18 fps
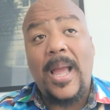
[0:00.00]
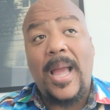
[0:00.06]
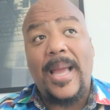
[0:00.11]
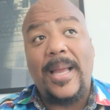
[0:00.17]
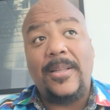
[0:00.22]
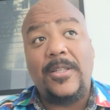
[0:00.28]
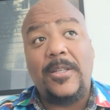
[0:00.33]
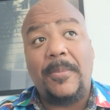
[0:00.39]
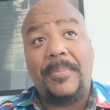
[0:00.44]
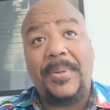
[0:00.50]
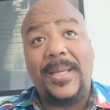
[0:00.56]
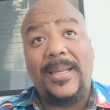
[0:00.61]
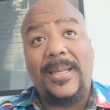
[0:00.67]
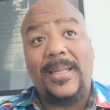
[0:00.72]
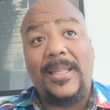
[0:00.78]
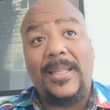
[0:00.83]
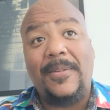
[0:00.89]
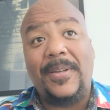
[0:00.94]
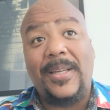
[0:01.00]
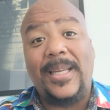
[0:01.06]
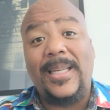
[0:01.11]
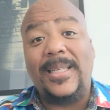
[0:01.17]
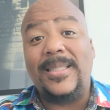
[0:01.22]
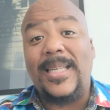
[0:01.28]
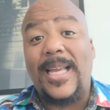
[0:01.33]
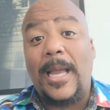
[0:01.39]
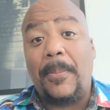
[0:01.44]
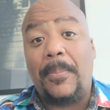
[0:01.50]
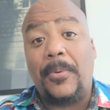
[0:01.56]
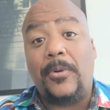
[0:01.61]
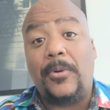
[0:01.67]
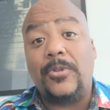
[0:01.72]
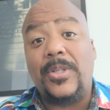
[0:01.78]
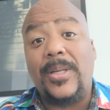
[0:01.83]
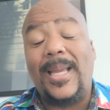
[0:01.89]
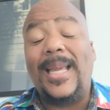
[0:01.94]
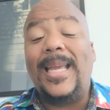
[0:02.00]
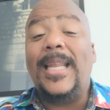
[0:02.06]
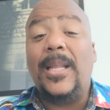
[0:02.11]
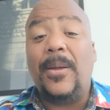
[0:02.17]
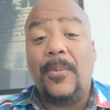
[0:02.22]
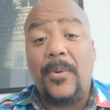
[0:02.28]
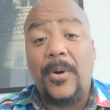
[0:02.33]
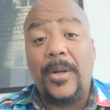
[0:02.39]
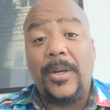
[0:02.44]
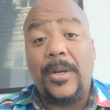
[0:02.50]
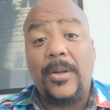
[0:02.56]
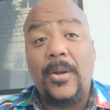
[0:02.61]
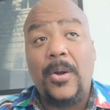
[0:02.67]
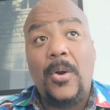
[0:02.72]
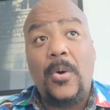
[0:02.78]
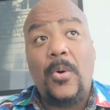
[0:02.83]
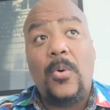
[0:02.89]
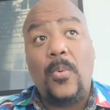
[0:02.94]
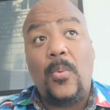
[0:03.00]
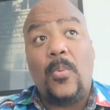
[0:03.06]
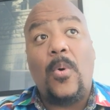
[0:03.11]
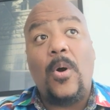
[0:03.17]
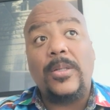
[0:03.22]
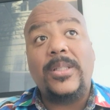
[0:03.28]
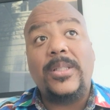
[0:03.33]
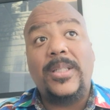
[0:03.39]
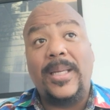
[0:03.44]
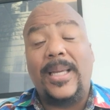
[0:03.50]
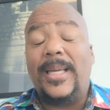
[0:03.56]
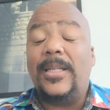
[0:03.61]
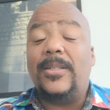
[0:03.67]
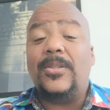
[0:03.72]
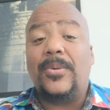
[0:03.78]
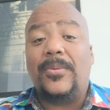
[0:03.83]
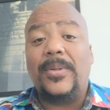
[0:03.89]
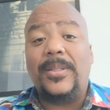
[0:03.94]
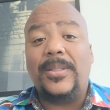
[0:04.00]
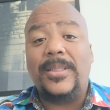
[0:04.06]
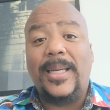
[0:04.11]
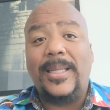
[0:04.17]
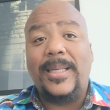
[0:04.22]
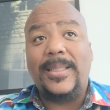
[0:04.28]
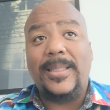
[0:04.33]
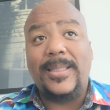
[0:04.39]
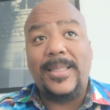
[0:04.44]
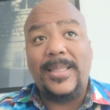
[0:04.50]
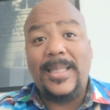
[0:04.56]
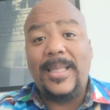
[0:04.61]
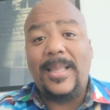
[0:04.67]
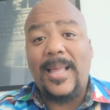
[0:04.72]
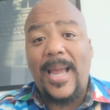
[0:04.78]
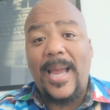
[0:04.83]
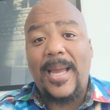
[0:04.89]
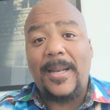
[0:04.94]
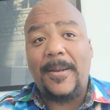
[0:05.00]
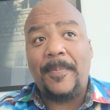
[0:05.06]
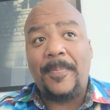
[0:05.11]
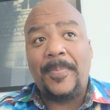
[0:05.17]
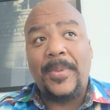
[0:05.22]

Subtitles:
and to be a living example to anyone who wants to get into real estate to see that.